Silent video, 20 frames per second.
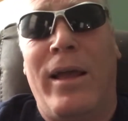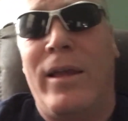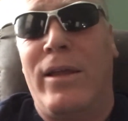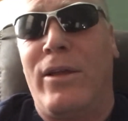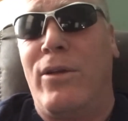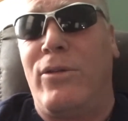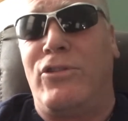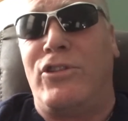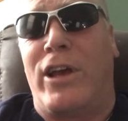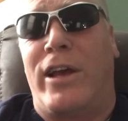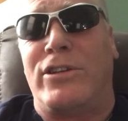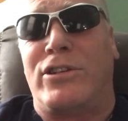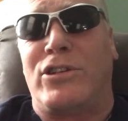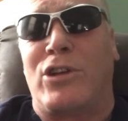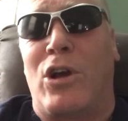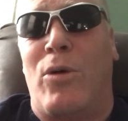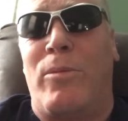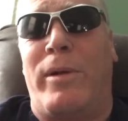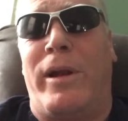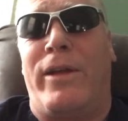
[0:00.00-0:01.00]
you take
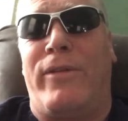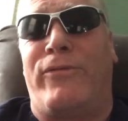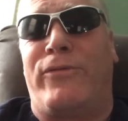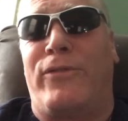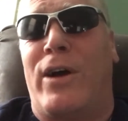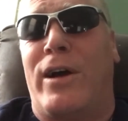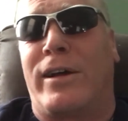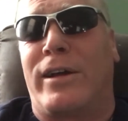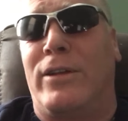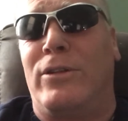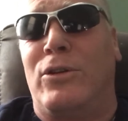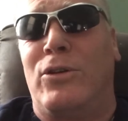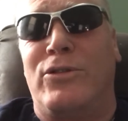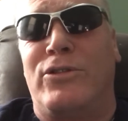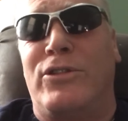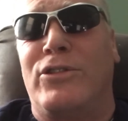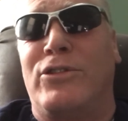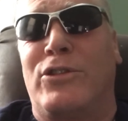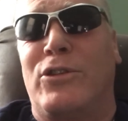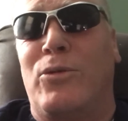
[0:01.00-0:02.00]
so many fucking
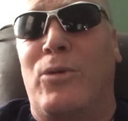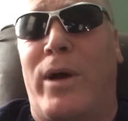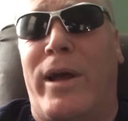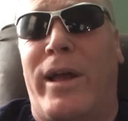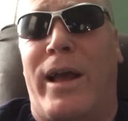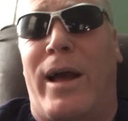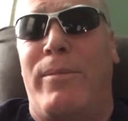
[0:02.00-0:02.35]
losers away.